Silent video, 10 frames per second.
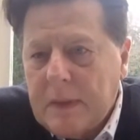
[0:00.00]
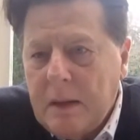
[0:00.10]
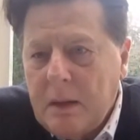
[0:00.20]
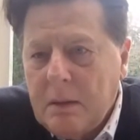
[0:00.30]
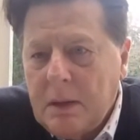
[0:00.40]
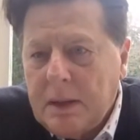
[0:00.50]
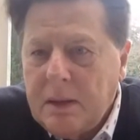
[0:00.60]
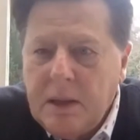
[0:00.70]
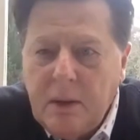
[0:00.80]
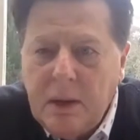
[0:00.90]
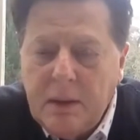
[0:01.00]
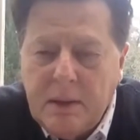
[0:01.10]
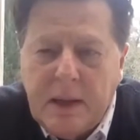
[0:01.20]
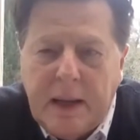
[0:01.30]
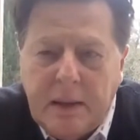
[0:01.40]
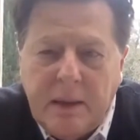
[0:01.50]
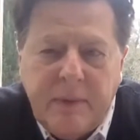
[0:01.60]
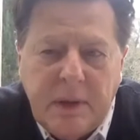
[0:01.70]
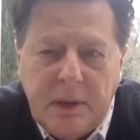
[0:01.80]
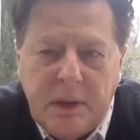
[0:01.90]
like the area that I
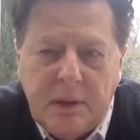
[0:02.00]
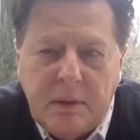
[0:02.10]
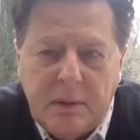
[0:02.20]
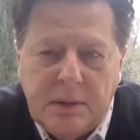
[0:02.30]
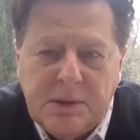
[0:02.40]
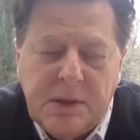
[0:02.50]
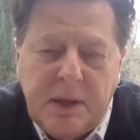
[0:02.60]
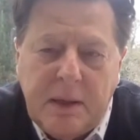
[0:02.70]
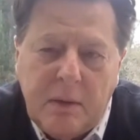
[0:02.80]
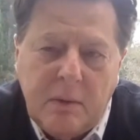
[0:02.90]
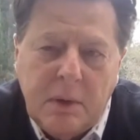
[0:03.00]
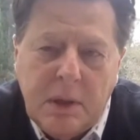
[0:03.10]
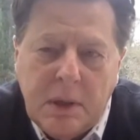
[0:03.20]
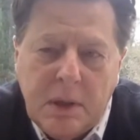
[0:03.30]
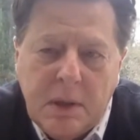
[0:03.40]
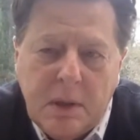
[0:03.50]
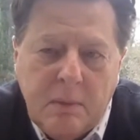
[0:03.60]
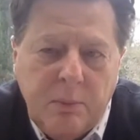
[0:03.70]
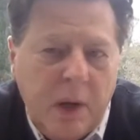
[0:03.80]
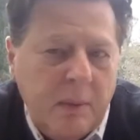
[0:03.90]
live in here is now
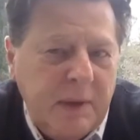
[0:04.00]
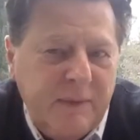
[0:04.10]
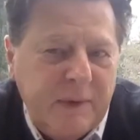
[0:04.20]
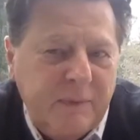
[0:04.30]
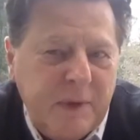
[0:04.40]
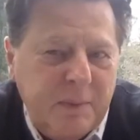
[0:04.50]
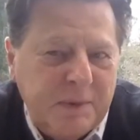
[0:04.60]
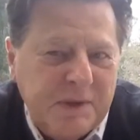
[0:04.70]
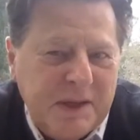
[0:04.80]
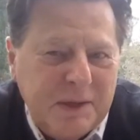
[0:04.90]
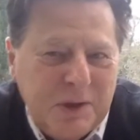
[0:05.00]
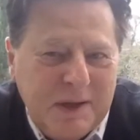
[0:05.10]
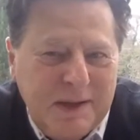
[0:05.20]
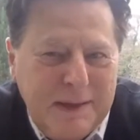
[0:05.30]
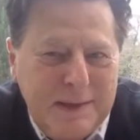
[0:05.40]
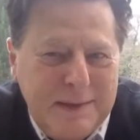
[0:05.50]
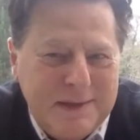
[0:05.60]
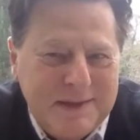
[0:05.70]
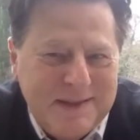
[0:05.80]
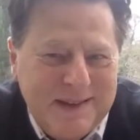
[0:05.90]
probably 50%
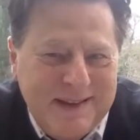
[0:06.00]
Chinese.